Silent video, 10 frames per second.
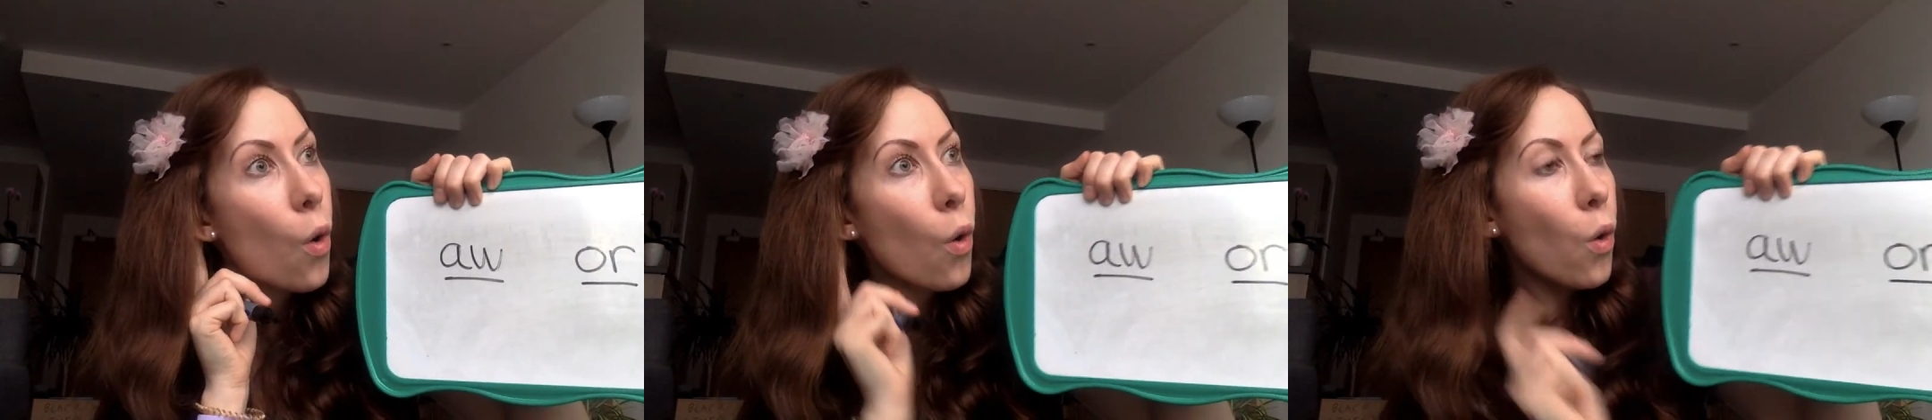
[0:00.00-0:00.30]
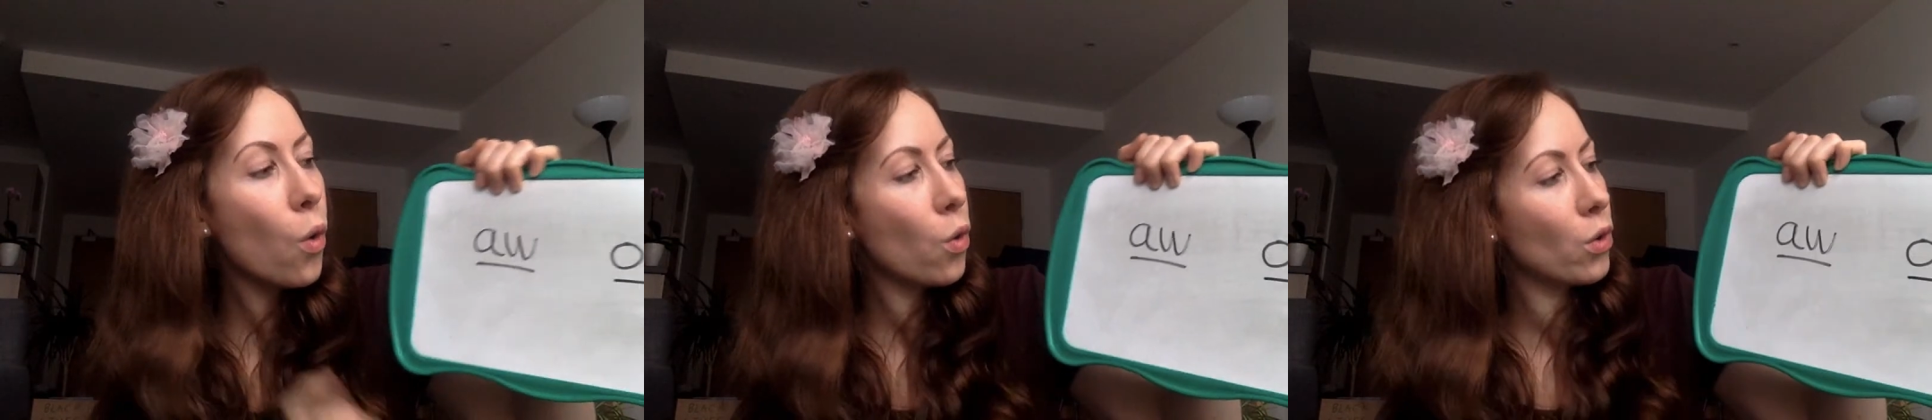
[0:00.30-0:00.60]

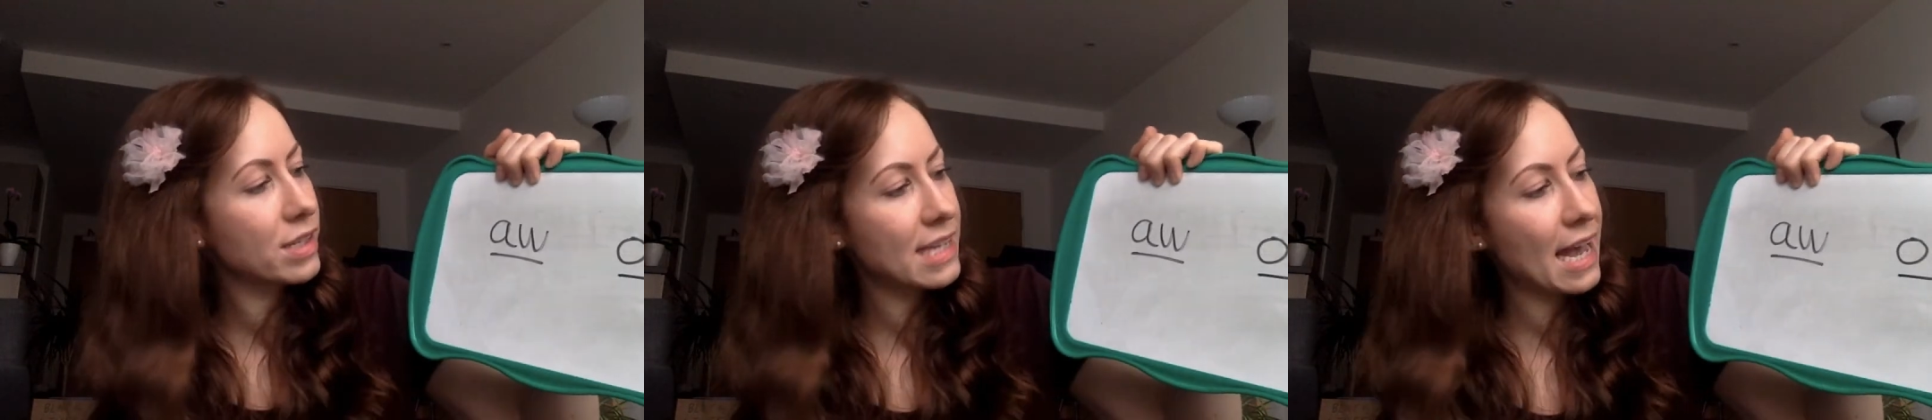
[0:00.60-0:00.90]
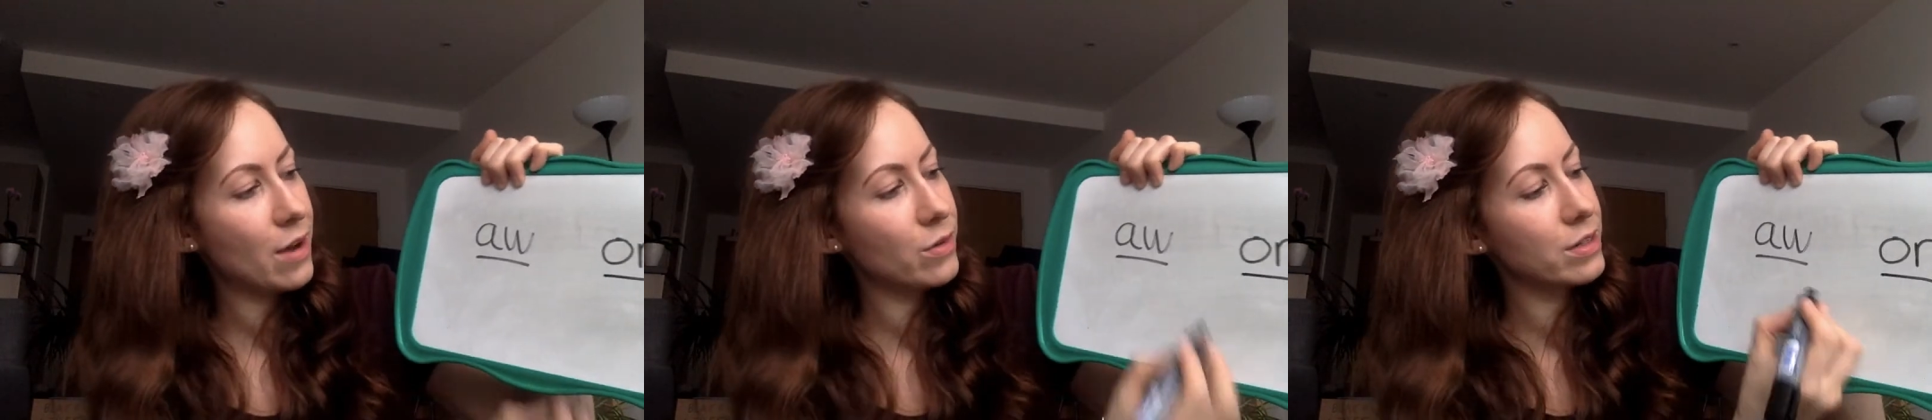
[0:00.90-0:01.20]
or
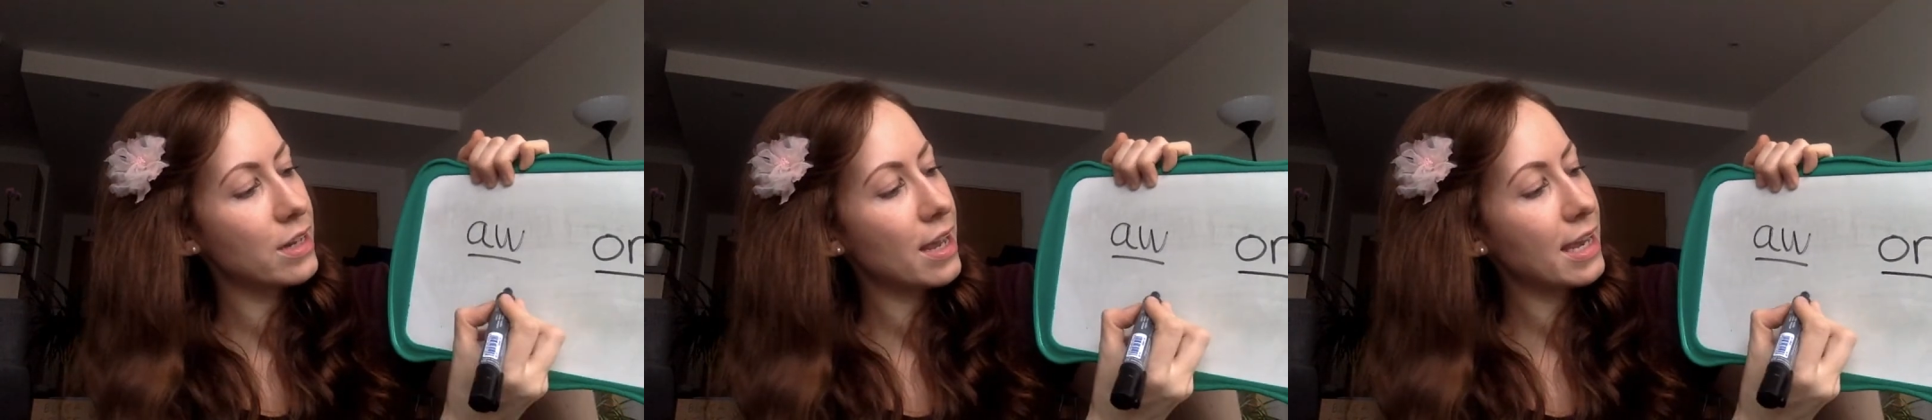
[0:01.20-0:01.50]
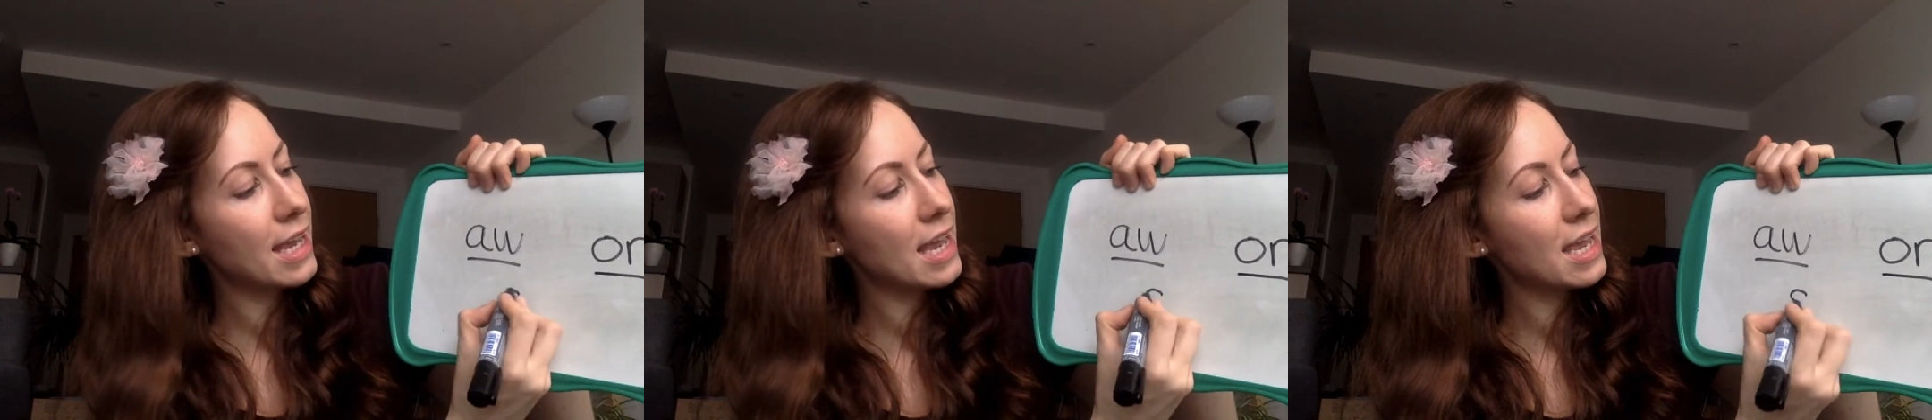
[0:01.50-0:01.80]
sound,
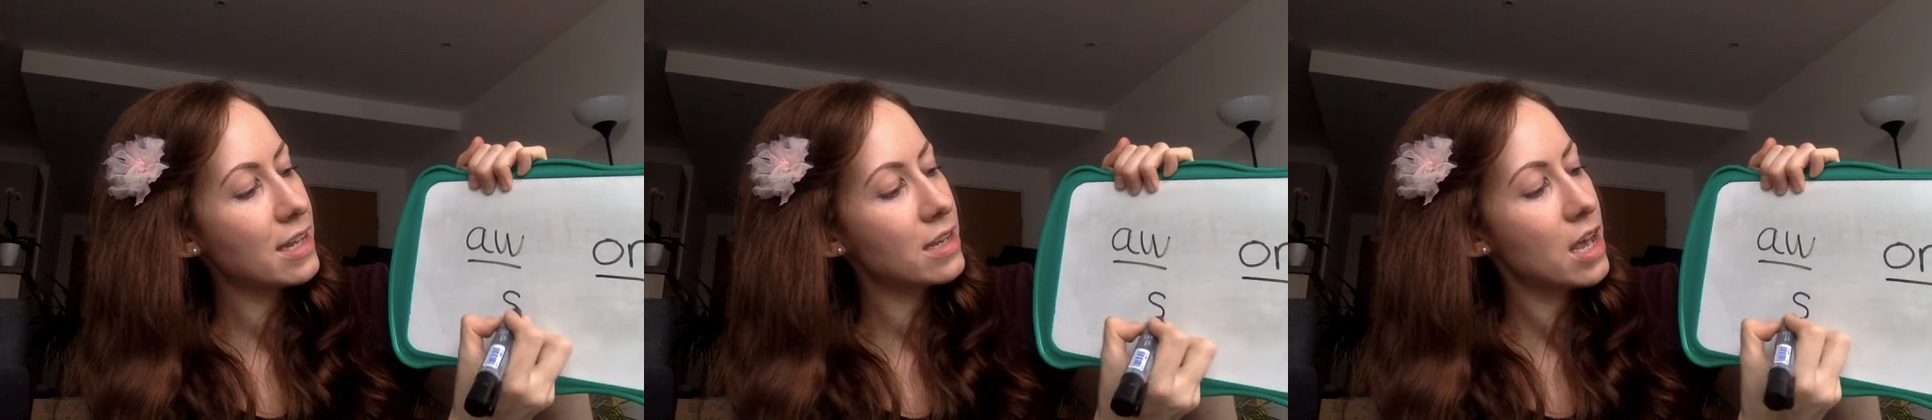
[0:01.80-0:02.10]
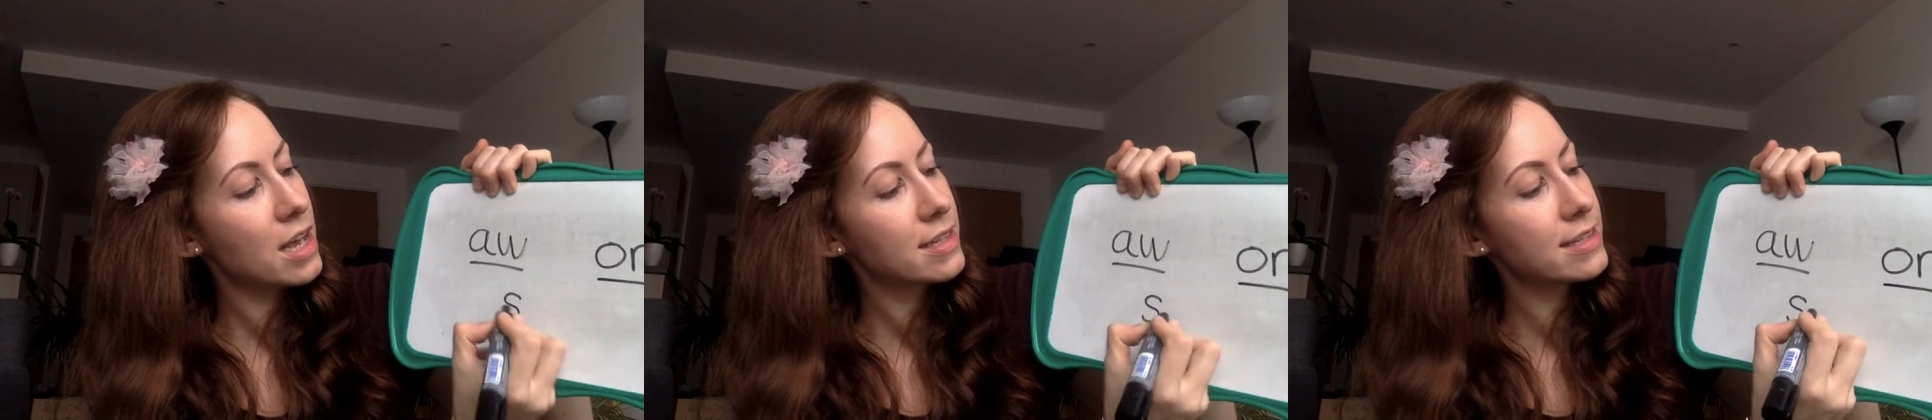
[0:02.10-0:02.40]
like in
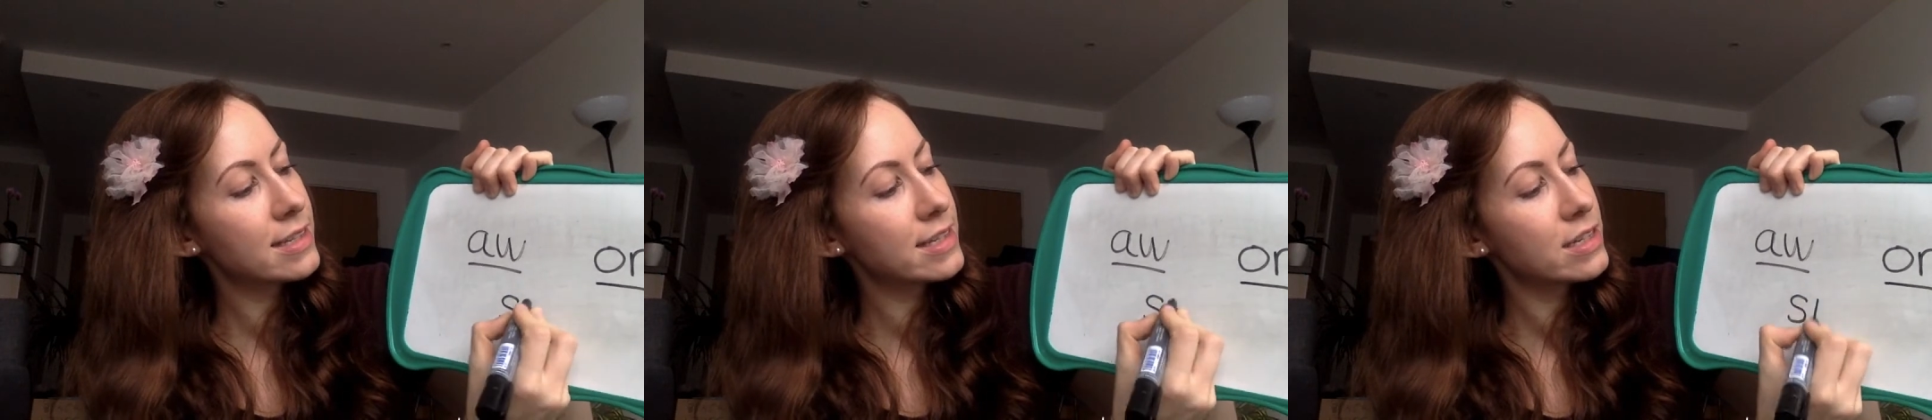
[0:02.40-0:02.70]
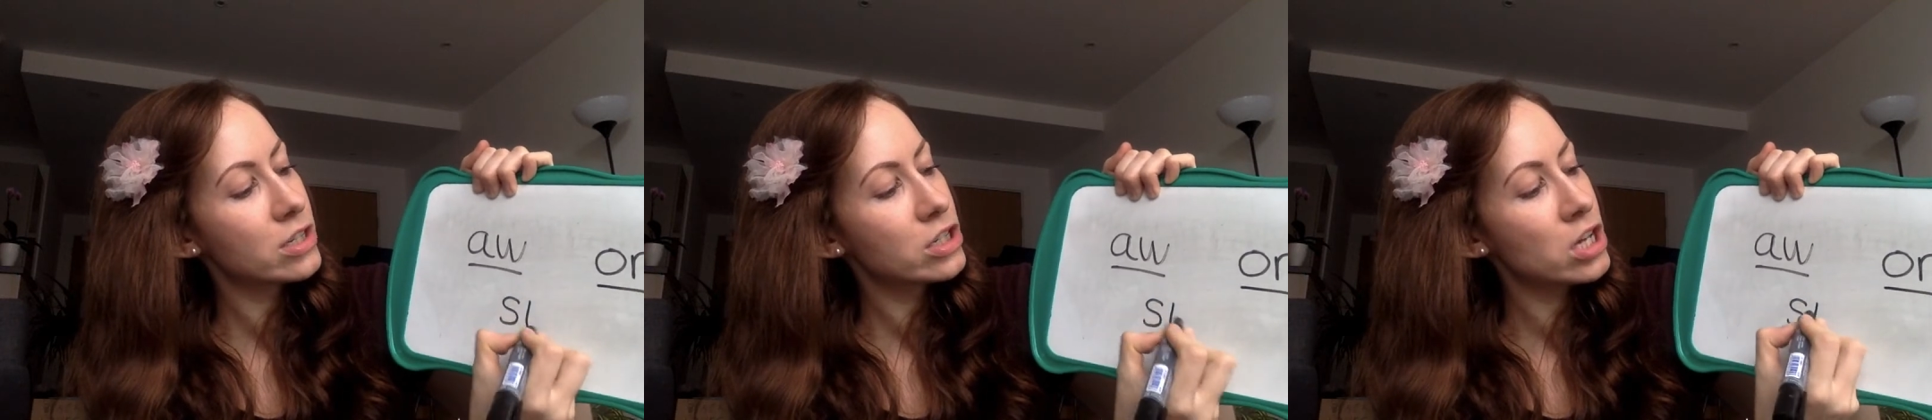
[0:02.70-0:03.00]

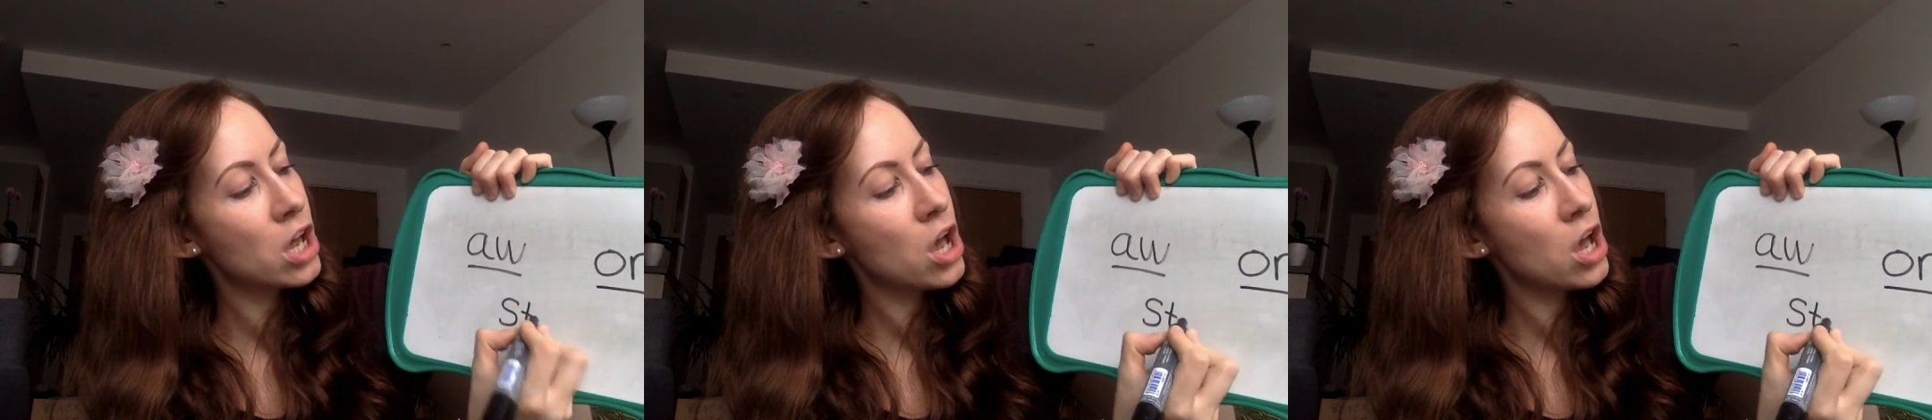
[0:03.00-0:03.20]
st,